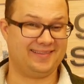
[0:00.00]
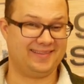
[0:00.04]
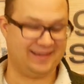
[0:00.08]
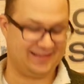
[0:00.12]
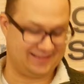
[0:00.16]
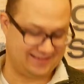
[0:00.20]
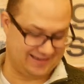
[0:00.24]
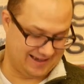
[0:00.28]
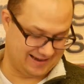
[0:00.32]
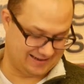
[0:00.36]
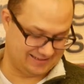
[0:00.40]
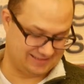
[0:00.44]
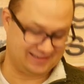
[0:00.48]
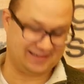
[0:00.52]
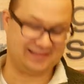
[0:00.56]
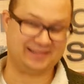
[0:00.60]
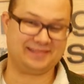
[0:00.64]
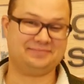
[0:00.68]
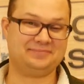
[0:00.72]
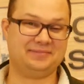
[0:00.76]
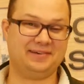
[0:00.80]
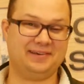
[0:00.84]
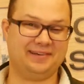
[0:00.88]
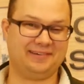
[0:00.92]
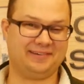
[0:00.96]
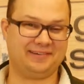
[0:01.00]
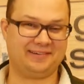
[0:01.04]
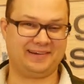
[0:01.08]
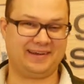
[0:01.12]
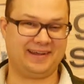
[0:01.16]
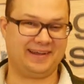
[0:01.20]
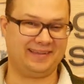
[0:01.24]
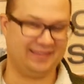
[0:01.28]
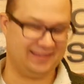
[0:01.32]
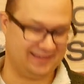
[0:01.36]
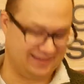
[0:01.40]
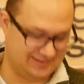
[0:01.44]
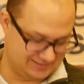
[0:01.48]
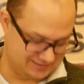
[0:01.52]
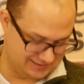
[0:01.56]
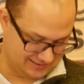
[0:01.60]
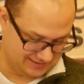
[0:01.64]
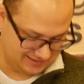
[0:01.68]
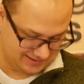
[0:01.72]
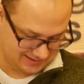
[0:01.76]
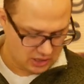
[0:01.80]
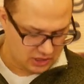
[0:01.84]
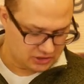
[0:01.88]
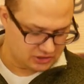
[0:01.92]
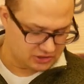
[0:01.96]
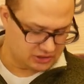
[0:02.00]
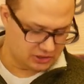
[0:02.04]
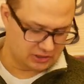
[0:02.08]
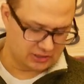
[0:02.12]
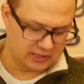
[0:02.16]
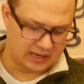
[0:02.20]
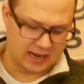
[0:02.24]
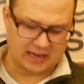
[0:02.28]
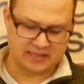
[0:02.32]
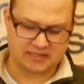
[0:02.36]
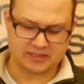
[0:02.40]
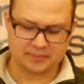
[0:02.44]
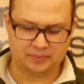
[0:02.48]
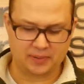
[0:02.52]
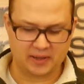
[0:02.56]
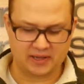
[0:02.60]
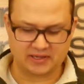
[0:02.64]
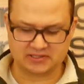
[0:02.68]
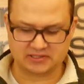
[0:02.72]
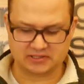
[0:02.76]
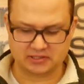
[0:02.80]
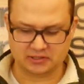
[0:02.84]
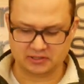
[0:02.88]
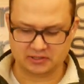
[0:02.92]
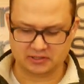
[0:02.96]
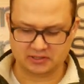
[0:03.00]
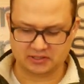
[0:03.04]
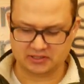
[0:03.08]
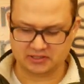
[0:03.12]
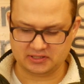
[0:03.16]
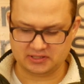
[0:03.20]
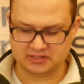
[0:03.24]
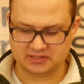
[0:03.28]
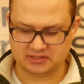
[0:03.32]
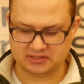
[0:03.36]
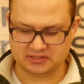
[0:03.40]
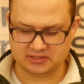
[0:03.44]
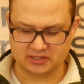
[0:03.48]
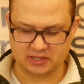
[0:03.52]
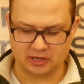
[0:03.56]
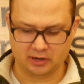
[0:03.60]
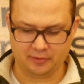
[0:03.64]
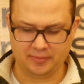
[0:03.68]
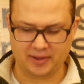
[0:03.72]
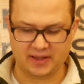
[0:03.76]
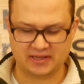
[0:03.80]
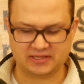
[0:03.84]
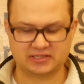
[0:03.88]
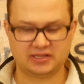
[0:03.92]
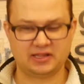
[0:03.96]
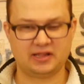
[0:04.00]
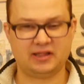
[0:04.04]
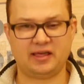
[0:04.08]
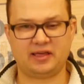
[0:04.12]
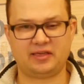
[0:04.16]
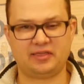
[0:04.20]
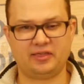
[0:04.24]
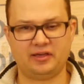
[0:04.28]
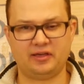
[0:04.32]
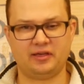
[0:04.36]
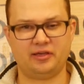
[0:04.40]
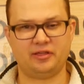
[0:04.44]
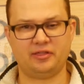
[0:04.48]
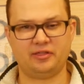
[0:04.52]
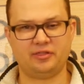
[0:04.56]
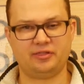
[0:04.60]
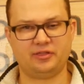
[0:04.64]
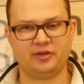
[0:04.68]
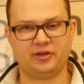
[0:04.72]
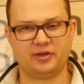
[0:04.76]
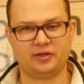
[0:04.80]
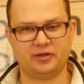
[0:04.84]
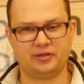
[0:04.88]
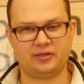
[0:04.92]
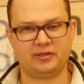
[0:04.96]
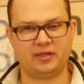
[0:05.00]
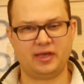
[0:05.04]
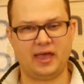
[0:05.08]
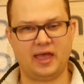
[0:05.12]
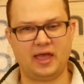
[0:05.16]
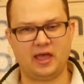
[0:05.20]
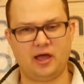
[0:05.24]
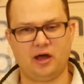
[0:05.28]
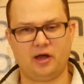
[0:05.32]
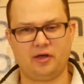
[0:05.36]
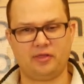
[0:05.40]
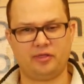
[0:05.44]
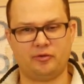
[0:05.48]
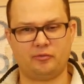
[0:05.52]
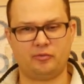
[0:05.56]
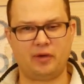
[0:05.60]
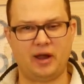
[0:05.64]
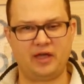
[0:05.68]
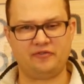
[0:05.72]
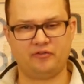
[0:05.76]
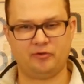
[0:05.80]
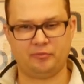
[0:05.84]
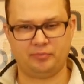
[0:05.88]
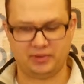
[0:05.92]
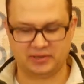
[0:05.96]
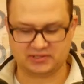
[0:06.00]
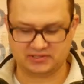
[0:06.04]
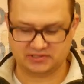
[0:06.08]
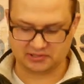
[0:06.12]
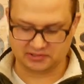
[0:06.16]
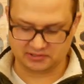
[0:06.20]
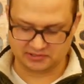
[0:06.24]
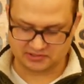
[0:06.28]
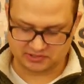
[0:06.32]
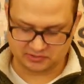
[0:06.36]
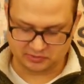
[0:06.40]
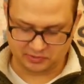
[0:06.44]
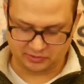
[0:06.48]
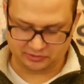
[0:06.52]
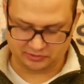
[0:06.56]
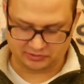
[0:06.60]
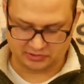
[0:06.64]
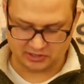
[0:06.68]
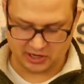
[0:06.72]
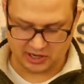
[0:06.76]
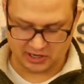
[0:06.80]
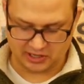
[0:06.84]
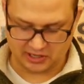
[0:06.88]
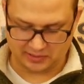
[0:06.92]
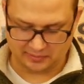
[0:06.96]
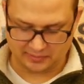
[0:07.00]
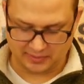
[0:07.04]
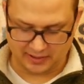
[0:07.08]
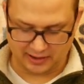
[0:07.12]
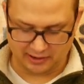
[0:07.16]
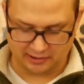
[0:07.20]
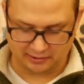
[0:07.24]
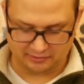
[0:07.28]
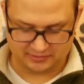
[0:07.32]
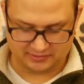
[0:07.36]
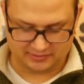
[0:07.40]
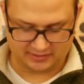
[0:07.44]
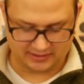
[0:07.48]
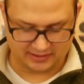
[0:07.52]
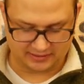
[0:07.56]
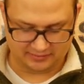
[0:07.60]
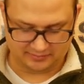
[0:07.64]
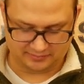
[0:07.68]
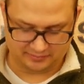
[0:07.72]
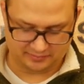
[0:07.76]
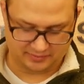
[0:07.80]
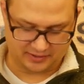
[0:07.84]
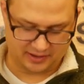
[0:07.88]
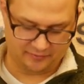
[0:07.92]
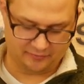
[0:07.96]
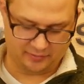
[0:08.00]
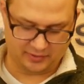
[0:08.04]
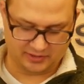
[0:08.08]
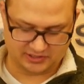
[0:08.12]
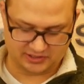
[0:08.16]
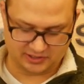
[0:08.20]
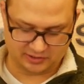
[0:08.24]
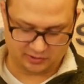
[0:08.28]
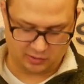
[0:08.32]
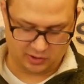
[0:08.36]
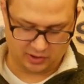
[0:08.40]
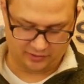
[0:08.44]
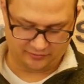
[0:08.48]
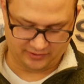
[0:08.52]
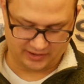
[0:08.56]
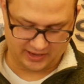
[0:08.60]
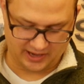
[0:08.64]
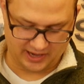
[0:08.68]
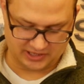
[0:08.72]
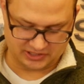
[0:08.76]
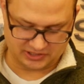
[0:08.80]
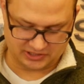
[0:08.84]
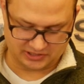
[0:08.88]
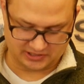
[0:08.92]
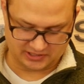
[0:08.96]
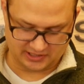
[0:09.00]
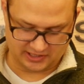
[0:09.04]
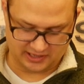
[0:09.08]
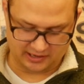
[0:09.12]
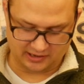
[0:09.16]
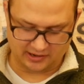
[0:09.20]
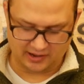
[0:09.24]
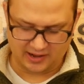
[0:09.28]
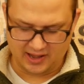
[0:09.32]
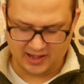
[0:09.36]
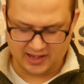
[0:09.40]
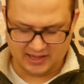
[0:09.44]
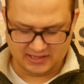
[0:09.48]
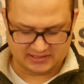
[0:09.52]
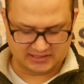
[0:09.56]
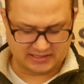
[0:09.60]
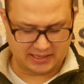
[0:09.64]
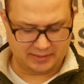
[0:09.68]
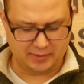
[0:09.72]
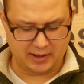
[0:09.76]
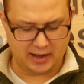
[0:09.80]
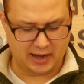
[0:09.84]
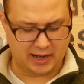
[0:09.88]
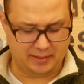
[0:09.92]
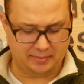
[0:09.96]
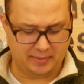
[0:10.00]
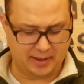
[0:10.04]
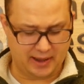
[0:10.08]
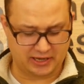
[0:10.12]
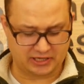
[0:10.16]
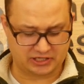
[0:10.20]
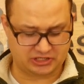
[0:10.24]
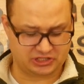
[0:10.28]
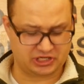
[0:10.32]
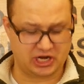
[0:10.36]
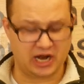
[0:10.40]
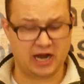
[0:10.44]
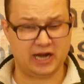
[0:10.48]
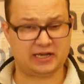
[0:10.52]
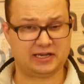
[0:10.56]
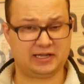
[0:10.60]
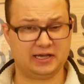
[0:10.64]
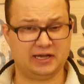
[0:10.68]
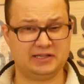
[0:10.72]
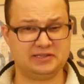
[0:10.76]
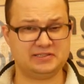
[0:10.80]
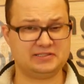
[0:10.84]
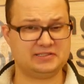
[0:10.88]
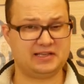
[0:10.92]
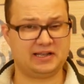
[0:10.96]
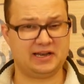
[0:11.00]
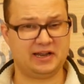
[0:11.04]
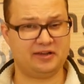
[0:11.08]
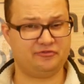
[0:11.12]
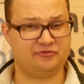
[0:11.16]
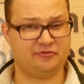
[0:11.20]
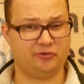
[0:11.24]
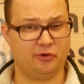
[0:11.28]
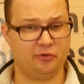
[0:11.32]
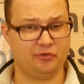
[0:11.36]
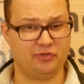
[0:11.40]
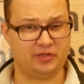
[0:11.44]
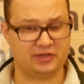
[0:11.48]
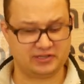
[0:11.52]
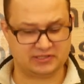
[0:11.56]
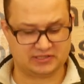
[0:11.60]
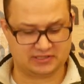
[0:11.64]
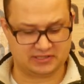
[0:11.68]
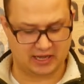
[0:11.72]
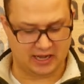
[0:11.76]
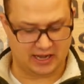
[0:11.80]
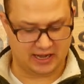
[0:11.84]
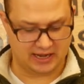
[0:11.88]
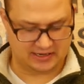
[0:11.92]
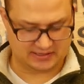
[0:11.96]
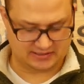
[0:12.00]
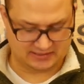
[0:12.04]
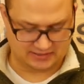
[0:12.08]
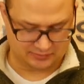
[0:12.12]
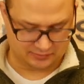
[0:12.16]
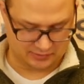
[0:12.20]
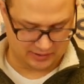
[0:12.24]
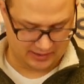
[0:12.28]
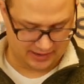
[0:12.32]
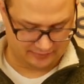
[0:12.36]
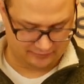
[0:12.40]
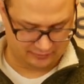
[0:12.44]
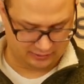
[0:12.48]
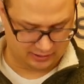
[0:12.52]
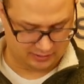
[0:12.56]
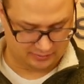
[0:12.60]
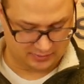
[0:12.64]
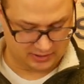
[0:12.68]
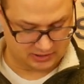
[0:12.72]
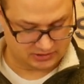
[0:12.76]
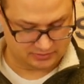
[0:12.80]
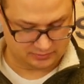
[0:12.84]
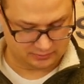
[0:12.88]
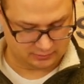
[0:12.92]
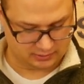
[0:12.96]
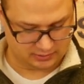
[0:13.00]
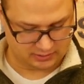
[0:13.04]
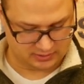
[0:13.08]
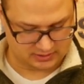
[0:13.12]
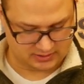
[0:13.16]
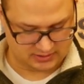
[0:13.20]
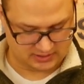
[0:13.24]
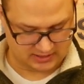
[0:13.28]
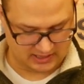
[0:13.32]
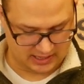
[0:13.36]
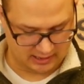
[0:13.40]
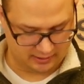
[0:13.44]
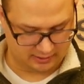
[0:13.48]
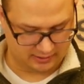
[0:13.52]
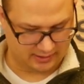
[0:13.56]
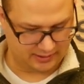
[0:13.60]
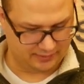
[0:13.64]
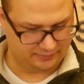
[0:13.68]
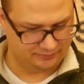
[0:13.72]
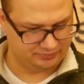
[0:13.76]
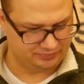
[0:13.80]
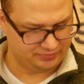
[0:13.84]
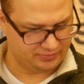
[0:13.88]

That's actually an Abel grenade launcher. Certain kinds of pistols, you know, basically like the the AR, the rifle pistols is what they're talking about. They give a bunch of qualifications there. Semi-automatic shotguns that have folding stocks and whatever are much more scary.